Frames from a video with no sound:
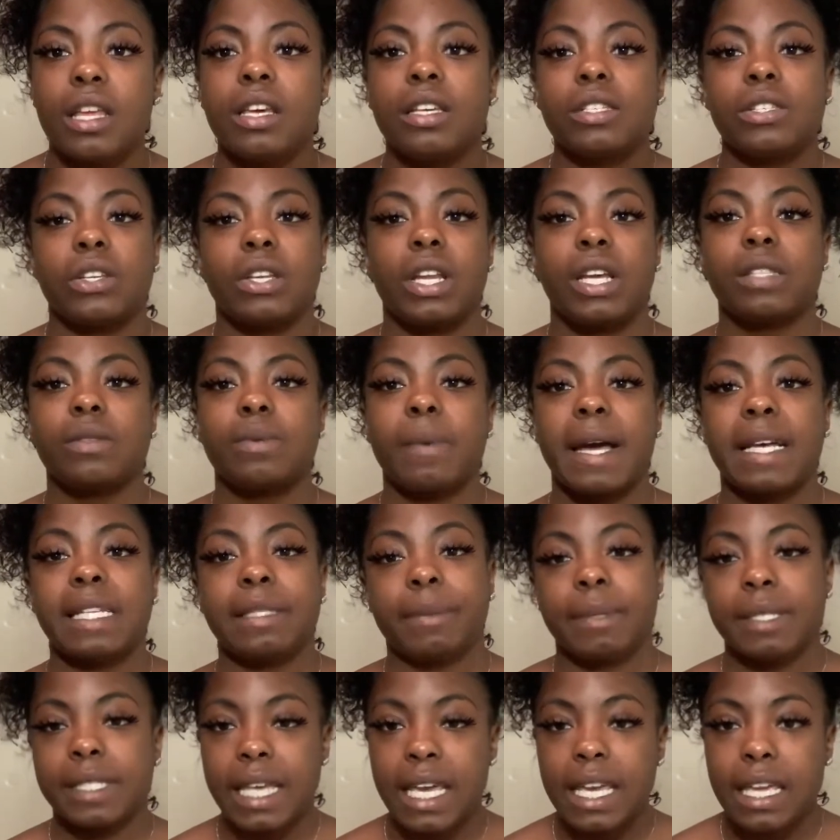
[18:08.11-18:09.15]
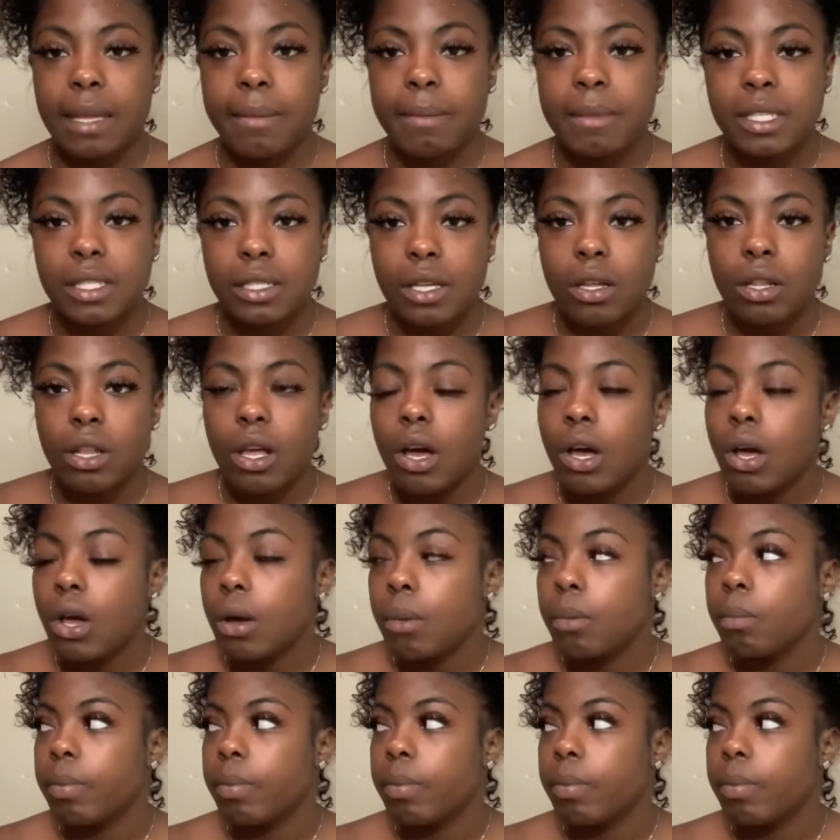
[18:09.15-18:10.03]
so that's why it's been taking me so long.